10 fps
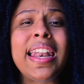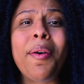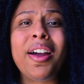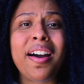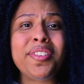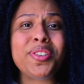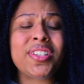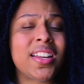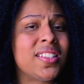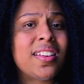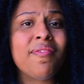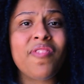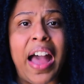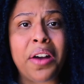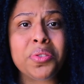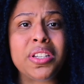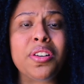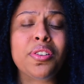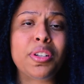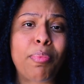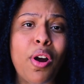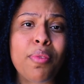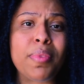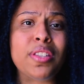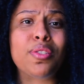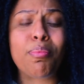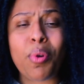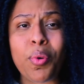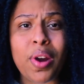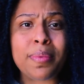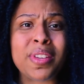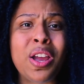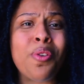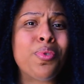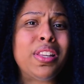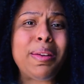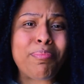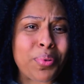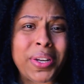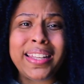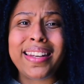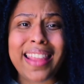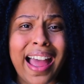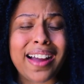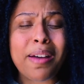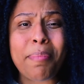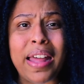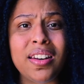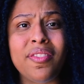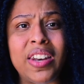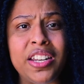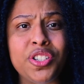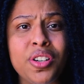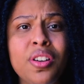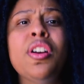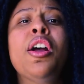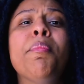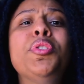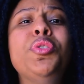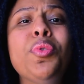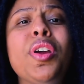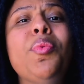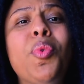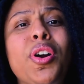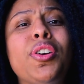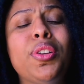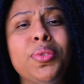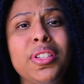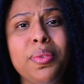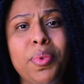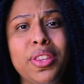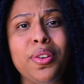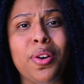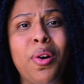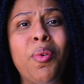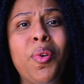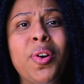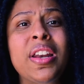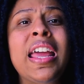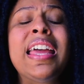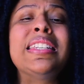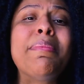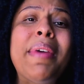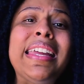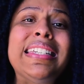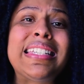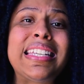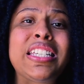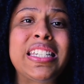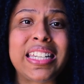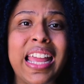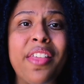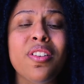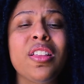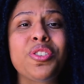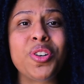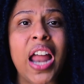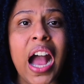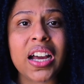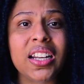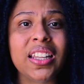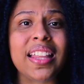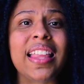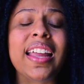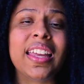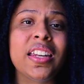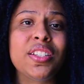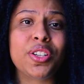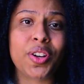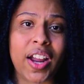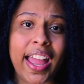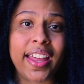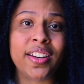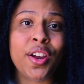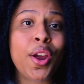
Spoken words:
Now, I understand some faculty or departments or programs really breed that competitive nature, but you can work closely with your cohort to make a decision together that you're not going to let that get into your head.